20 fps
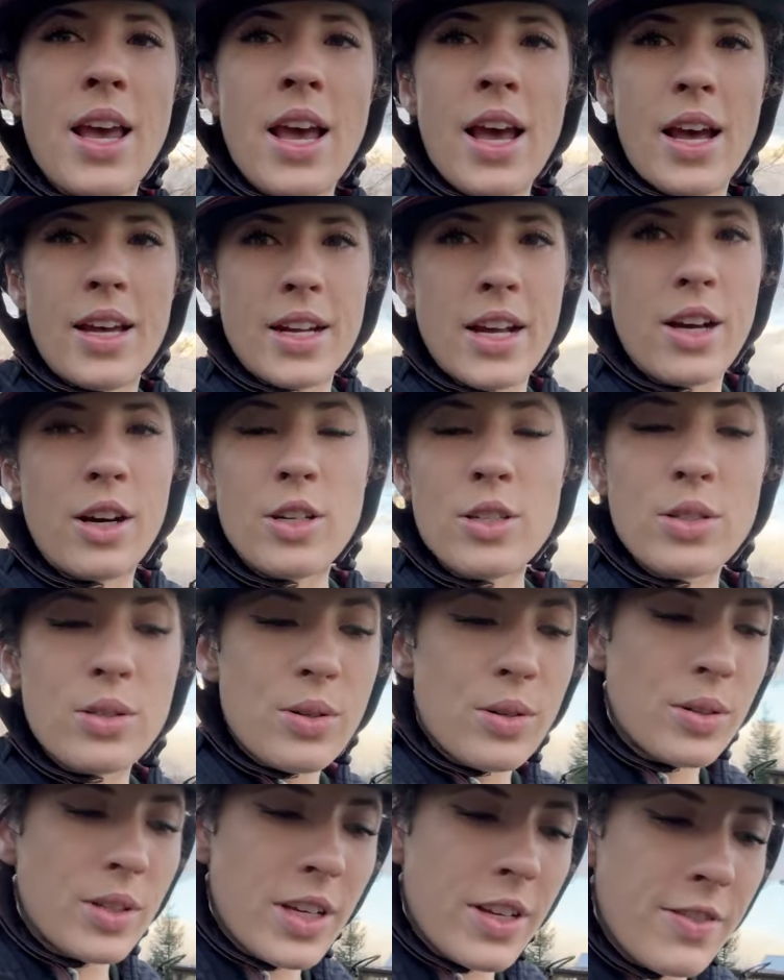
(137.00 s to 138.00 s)
And I also
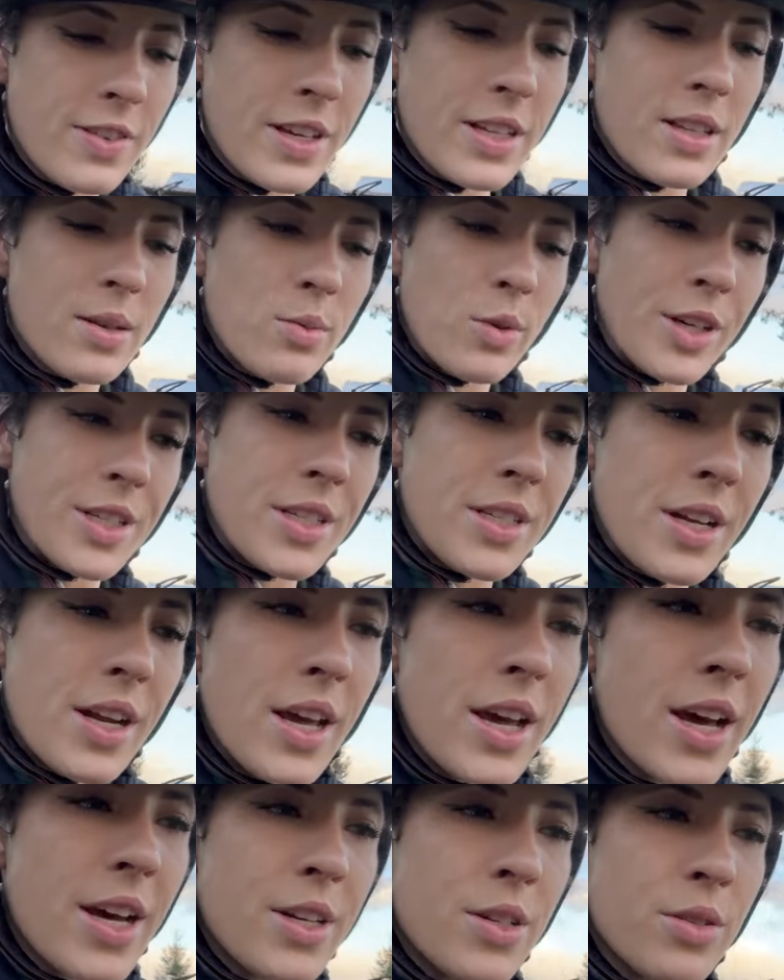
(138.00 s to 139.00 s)
only feed them once a
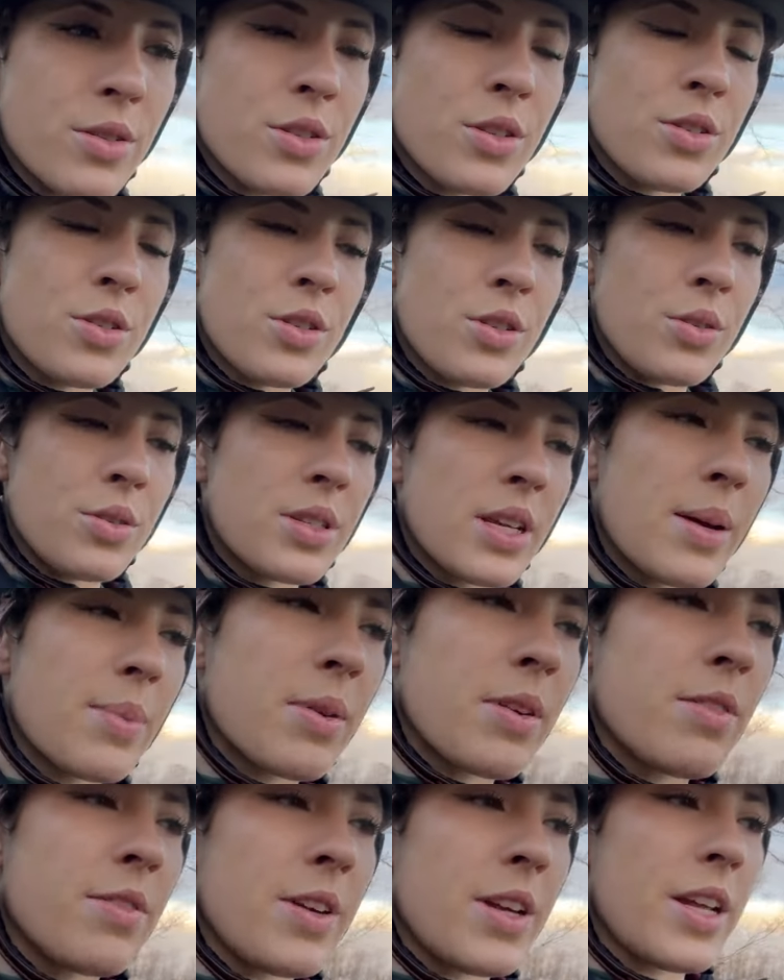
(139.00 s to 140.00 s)
day. I don't do two
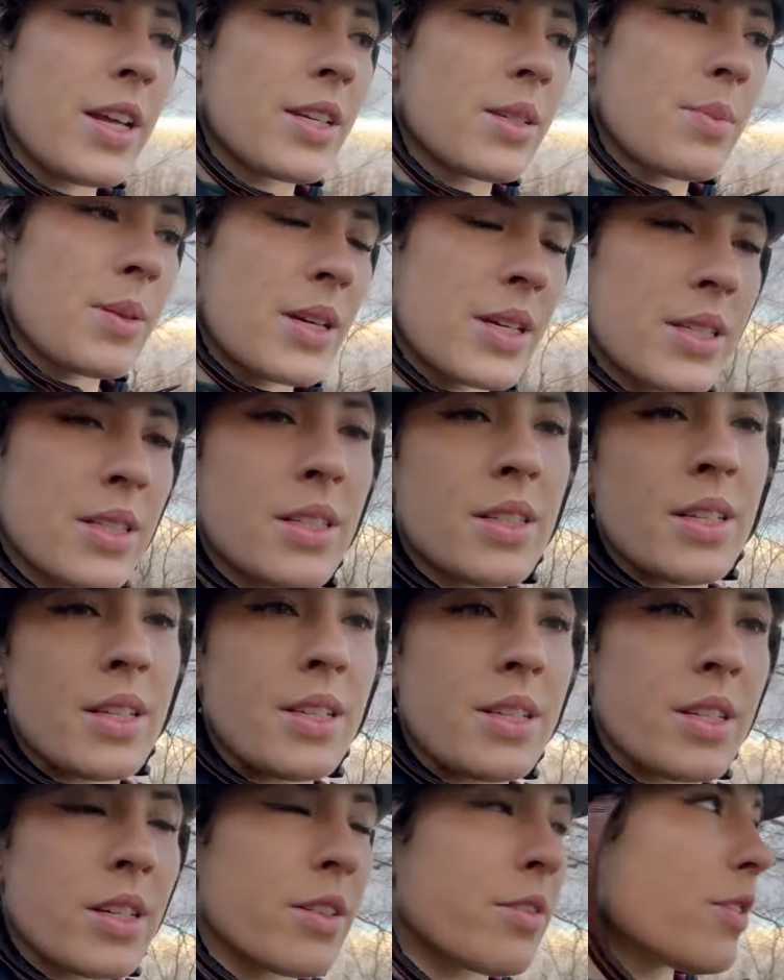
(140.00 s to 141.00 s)
separate feedings because it's
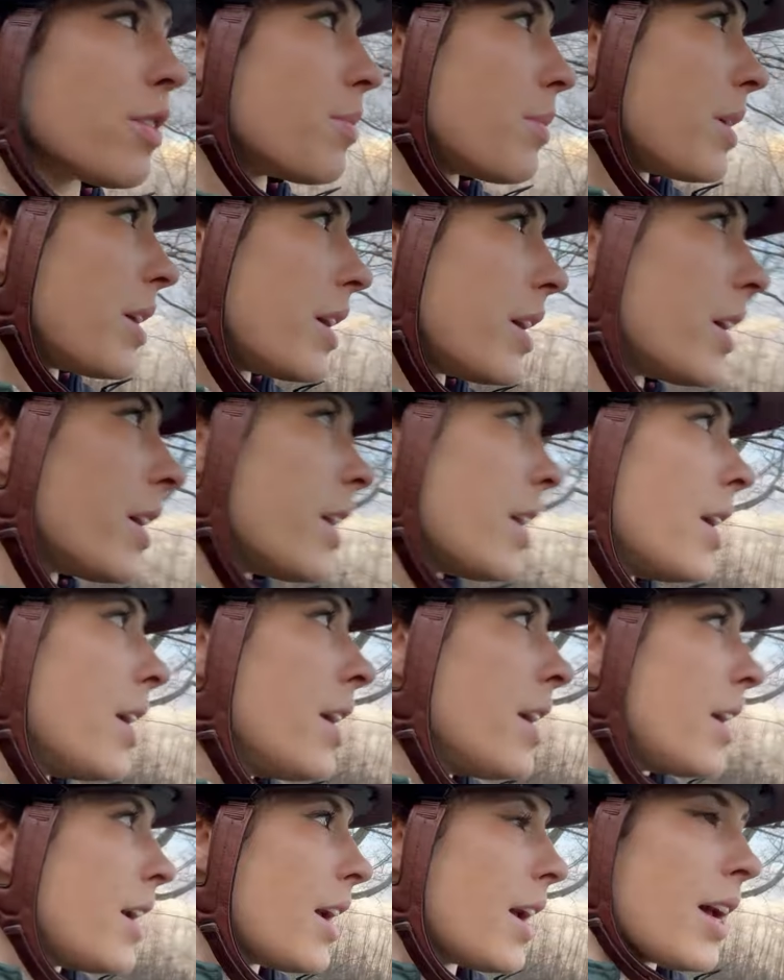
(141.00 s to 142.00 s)
easier for me
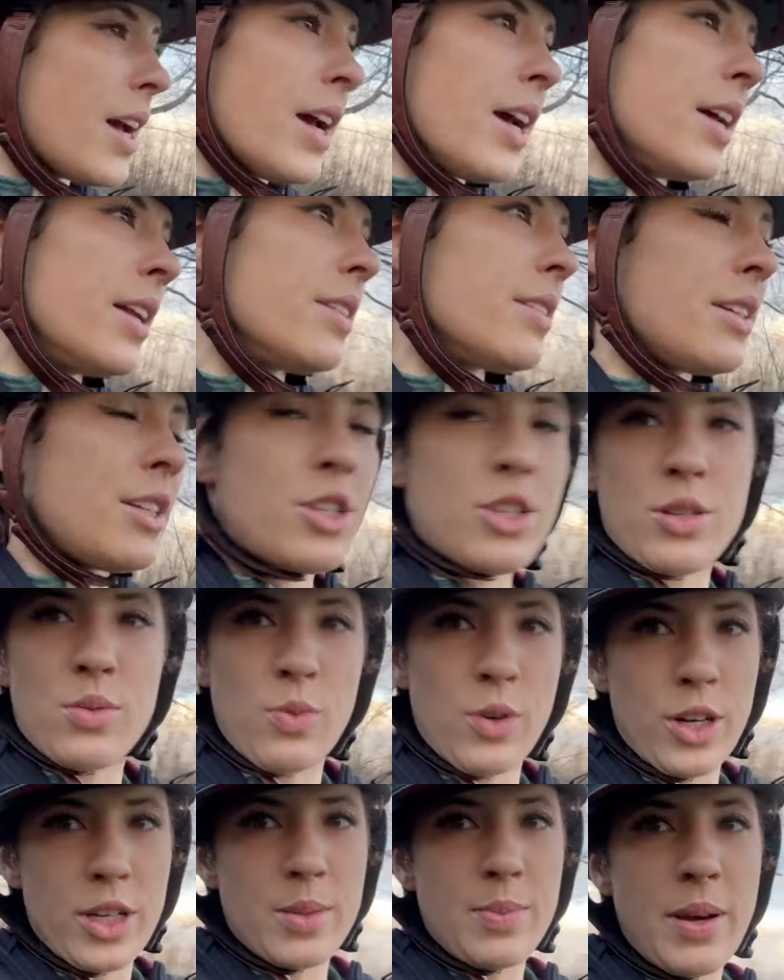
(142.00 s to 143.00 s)
and it just
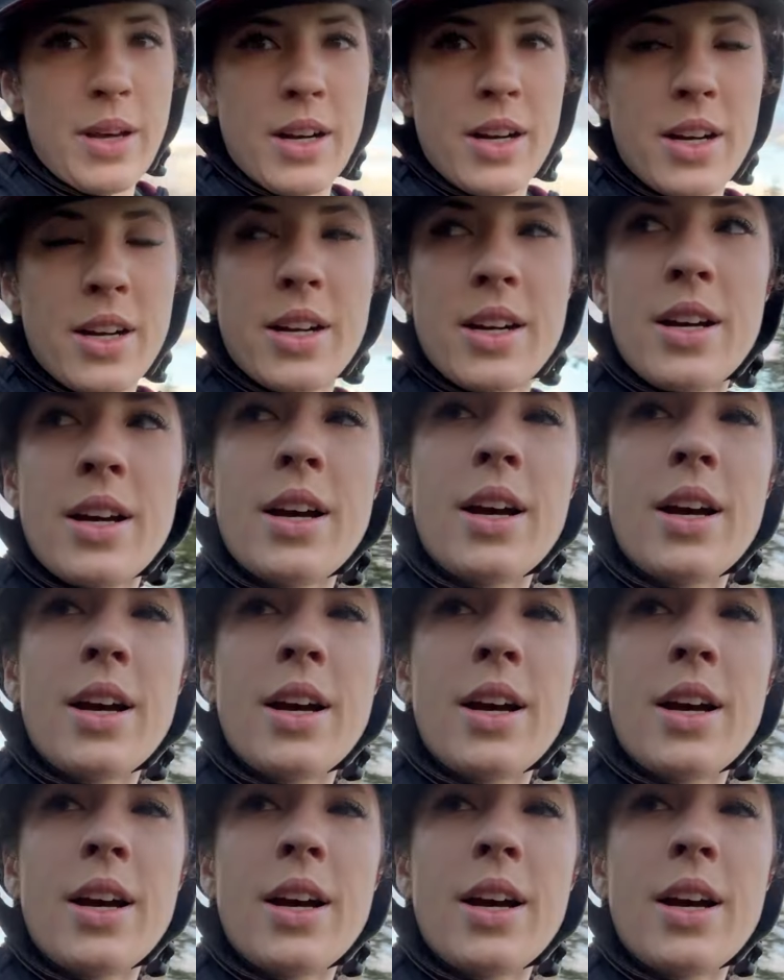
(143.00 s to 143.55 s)
works better.